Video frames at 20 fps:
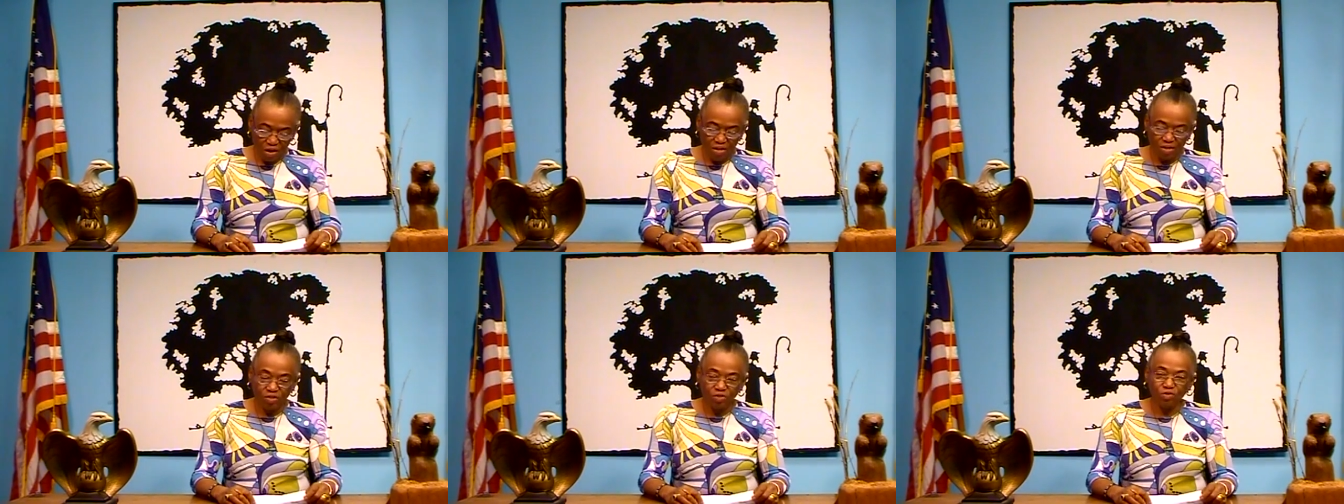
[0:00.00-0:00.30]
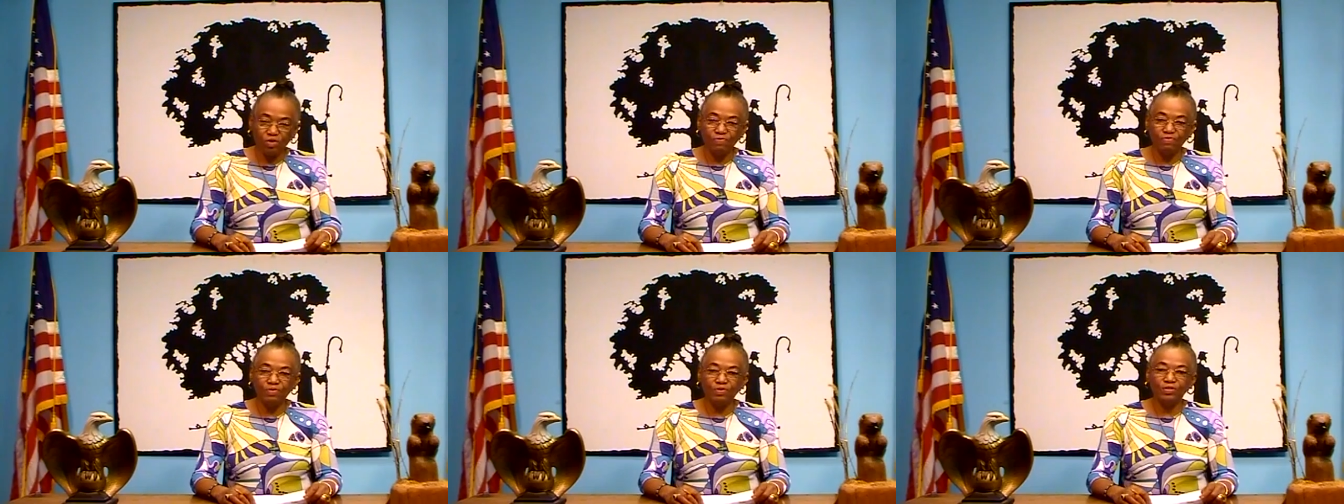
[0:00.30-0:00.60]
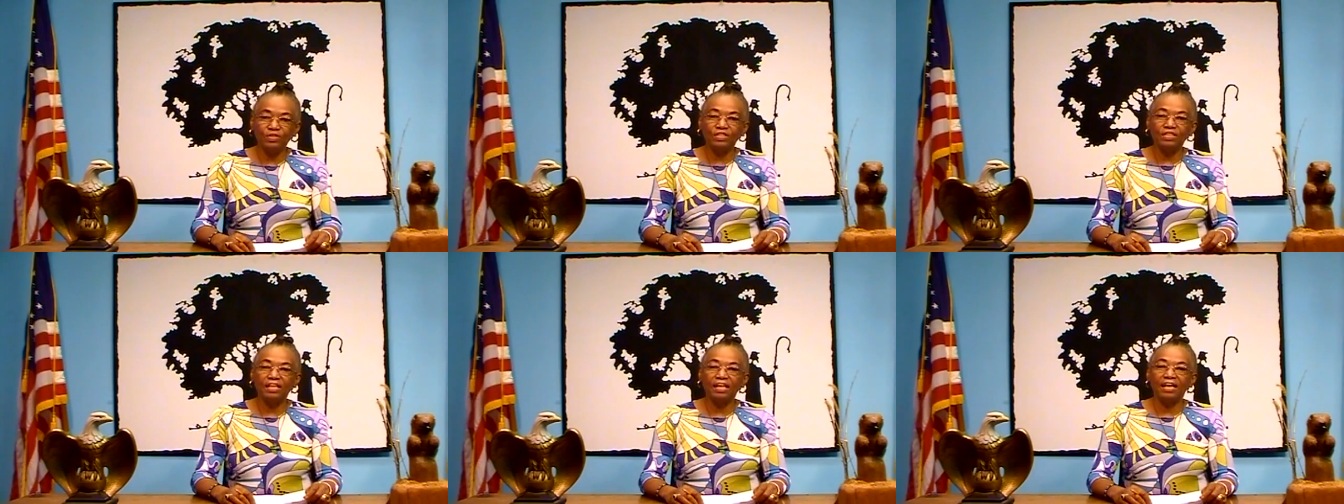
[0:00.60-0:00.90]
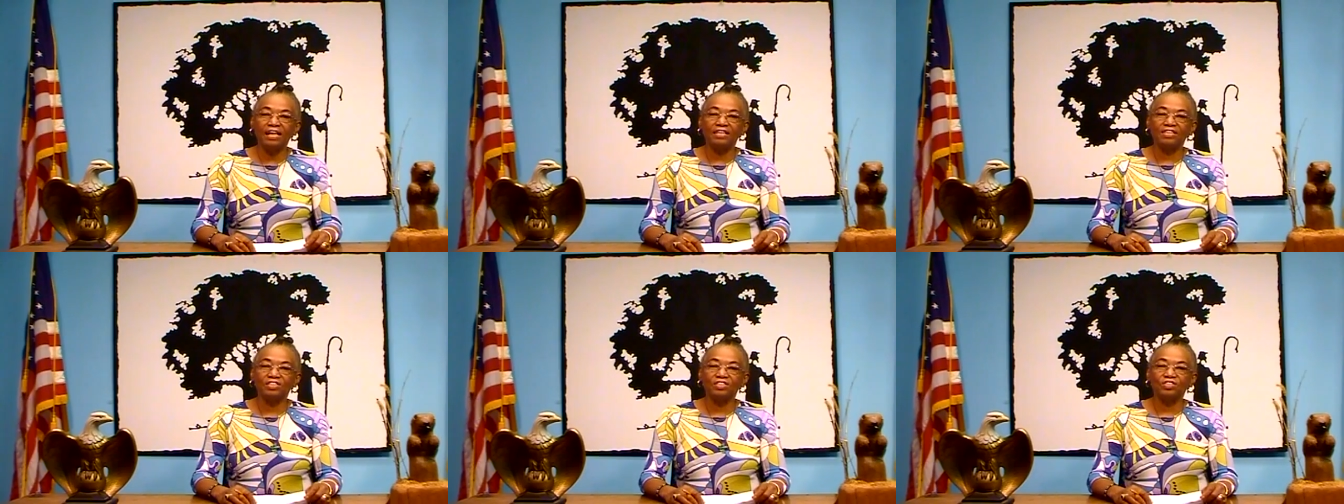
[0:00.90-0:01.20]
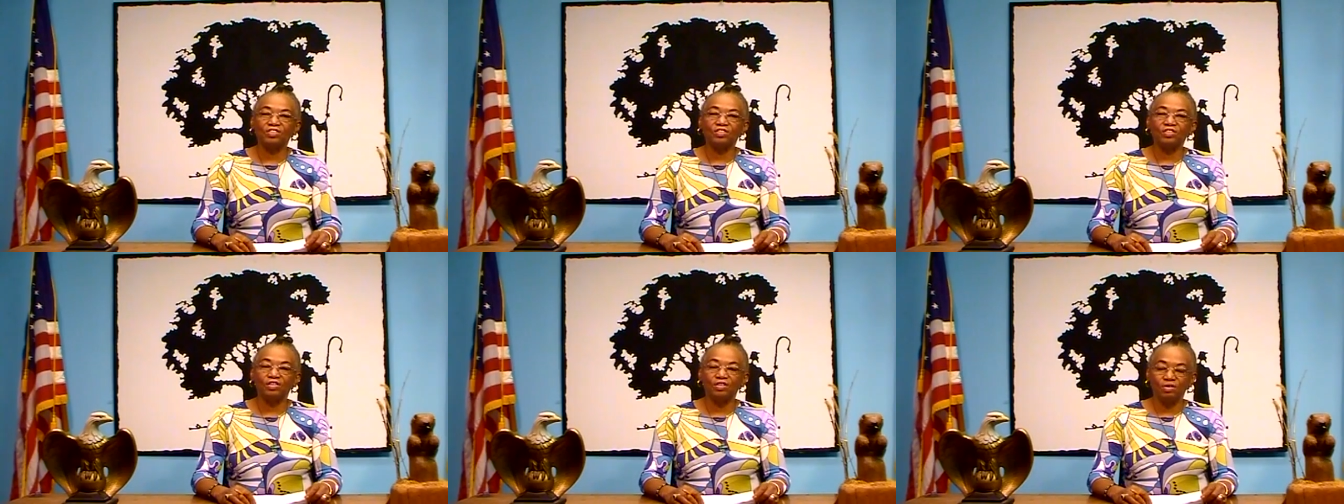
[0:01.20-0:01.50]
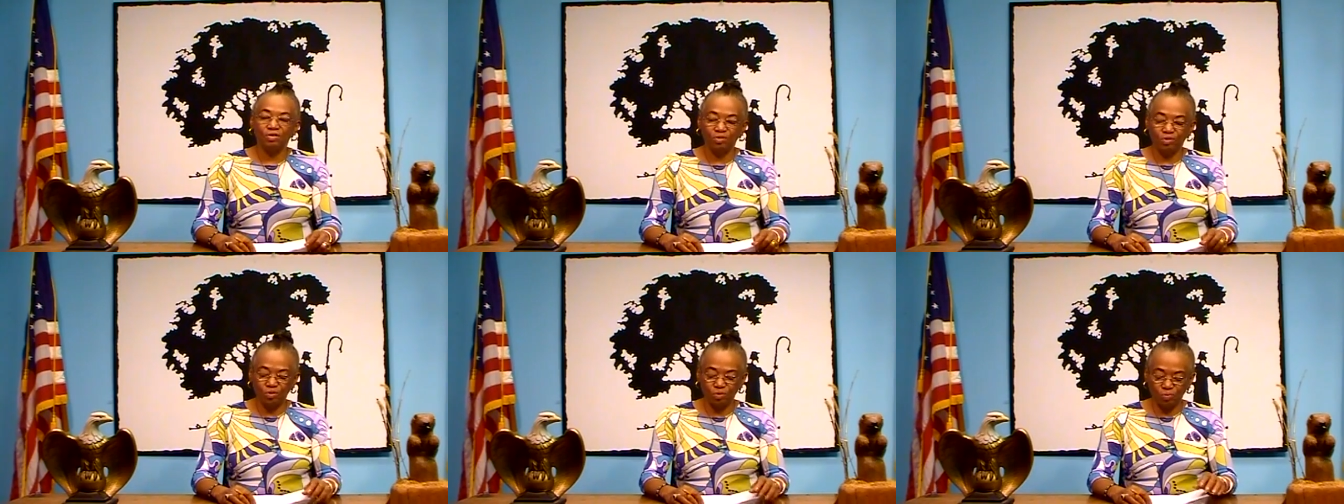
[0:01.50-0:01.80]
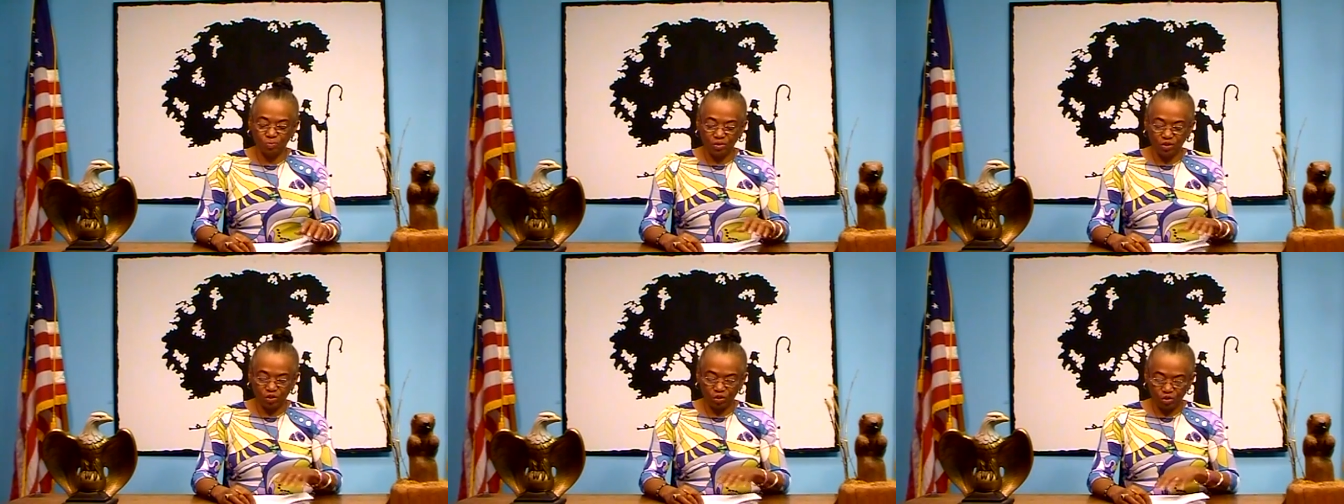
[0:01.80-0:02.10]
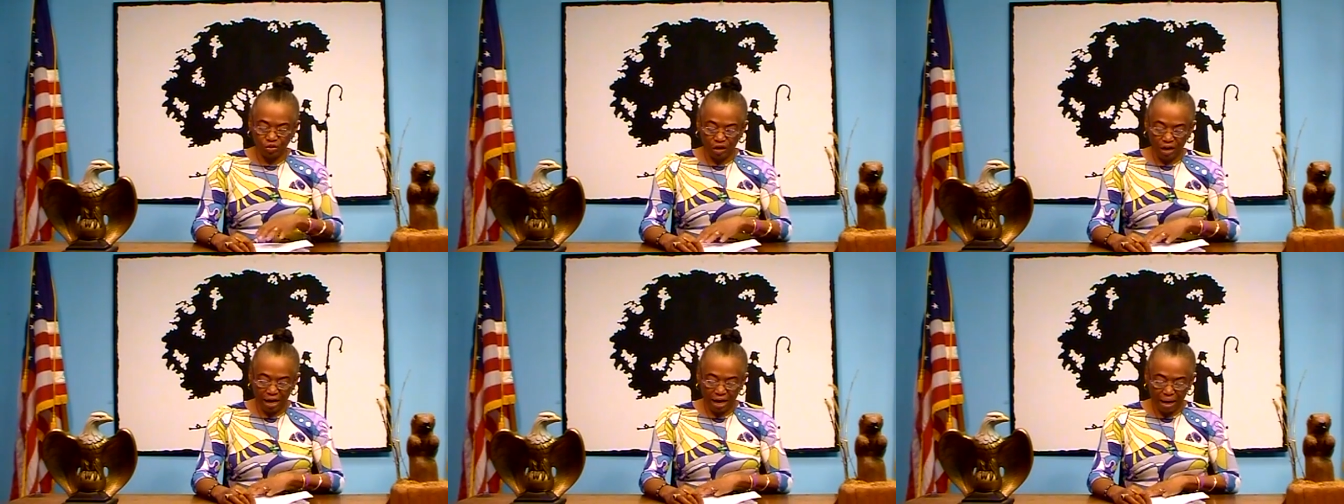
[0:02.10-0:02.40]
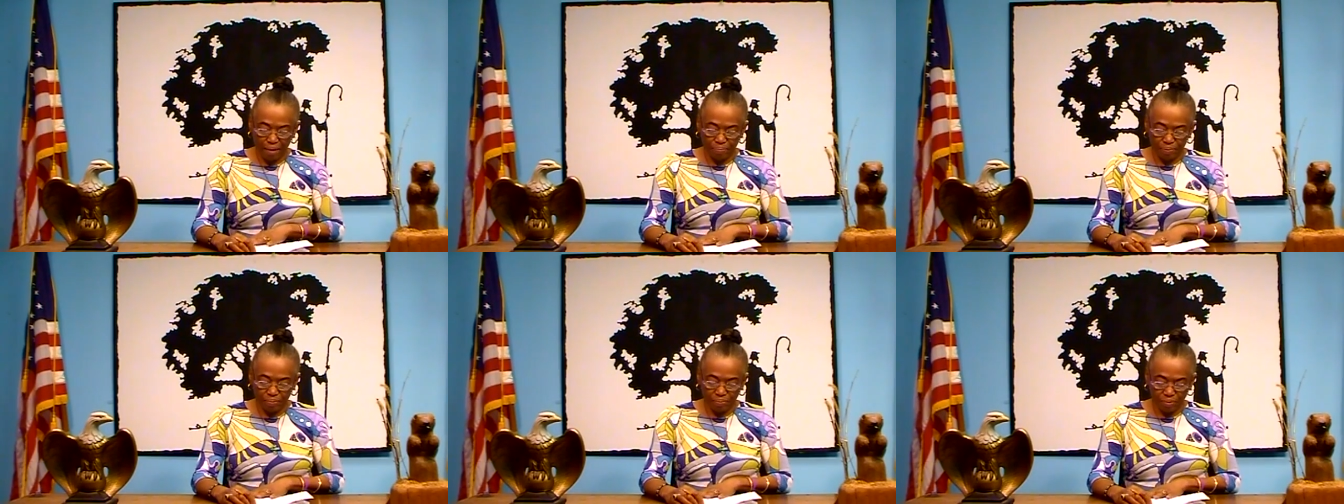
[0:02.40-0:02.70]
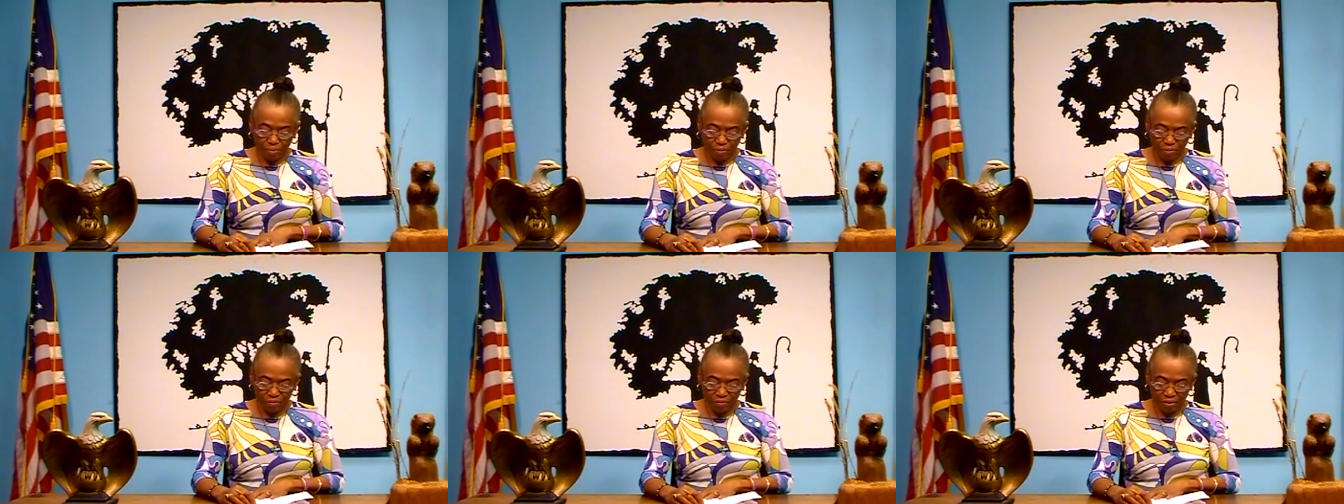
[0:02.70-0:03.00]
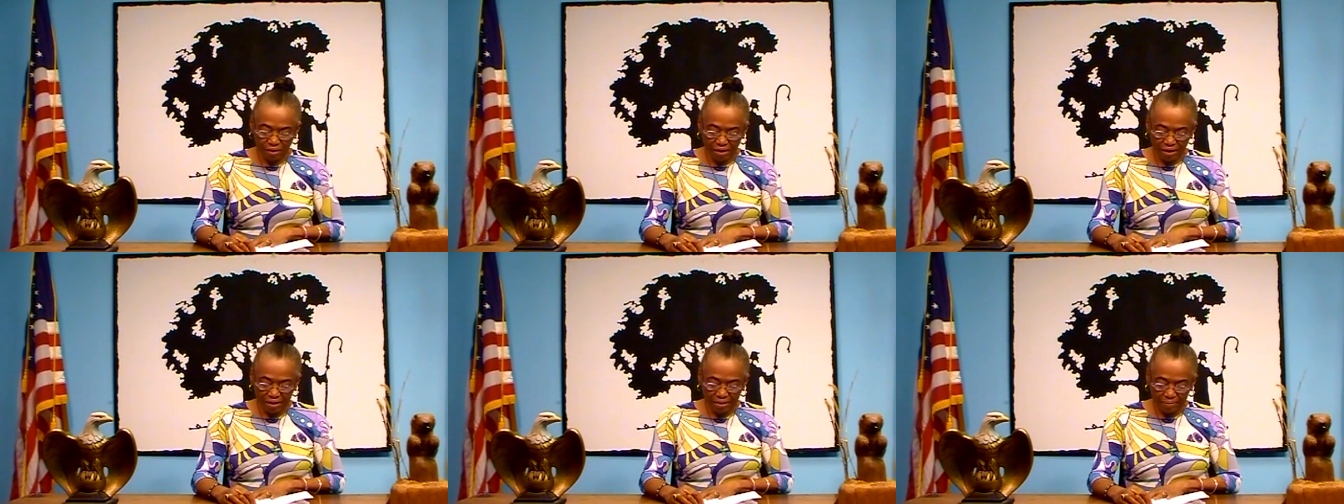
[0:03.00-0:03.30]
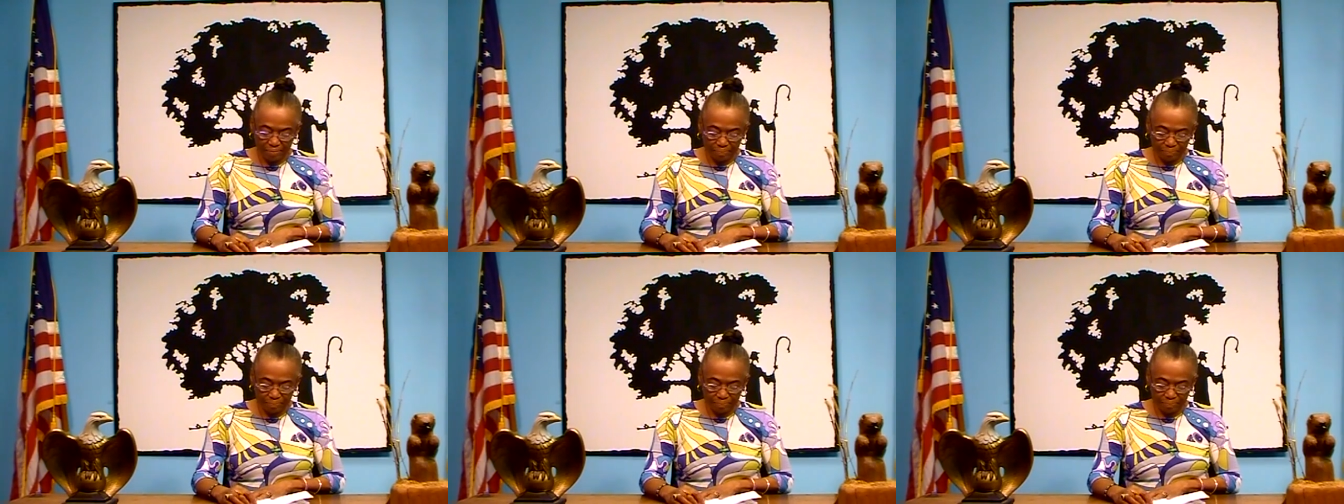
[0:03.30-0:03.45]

So if you see Esther, do wish her a happy birthday.